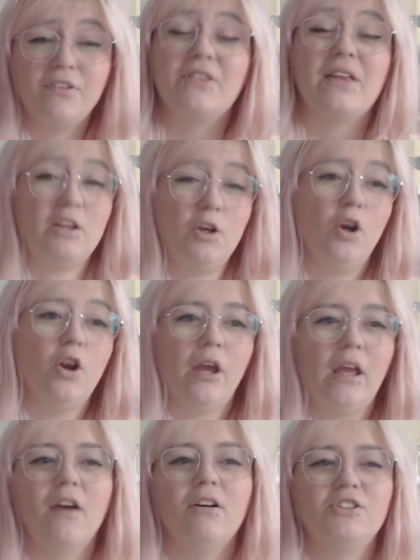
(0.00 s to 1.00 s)
Other than that,
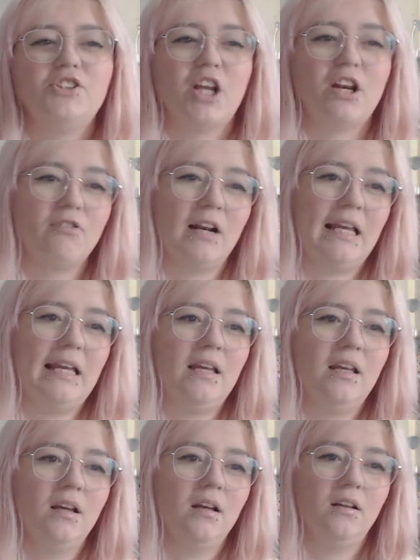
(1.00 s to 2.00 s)
you're looking at
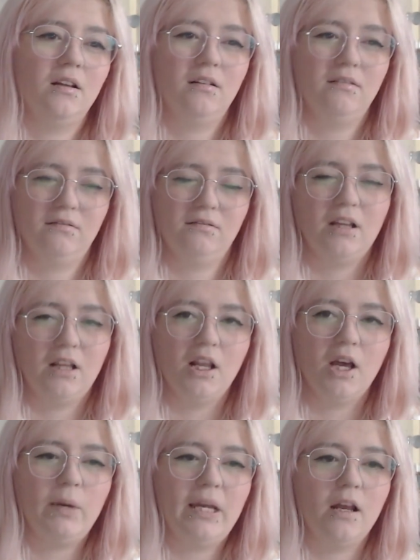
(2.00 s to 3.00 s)
generally
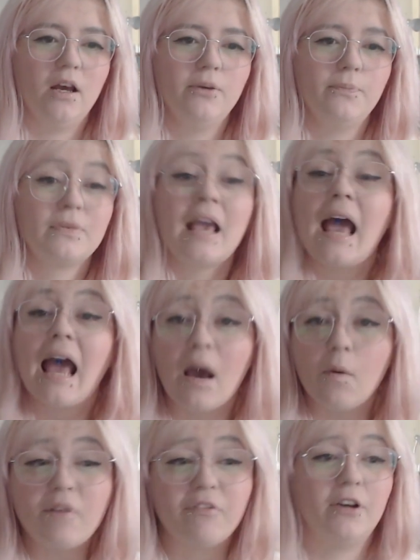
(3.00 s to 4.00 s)
a low ELO.
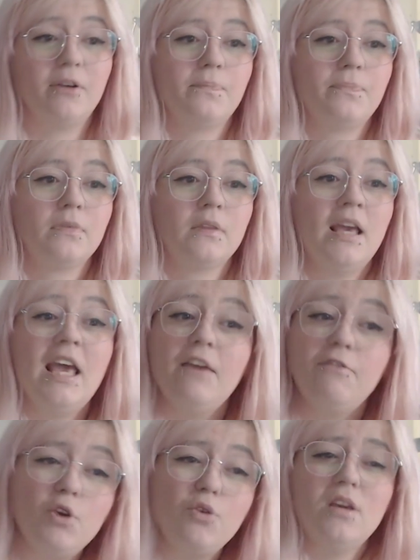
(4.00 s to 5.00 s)
However,
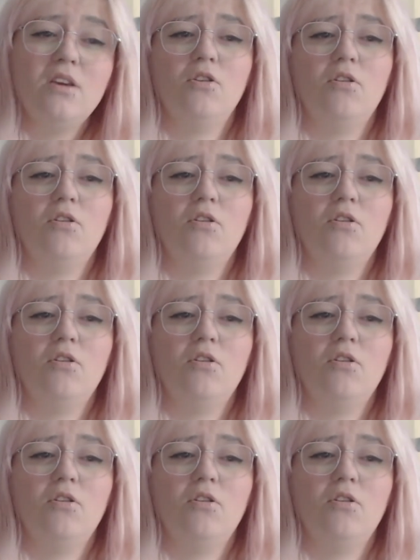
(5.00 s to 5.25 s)
if you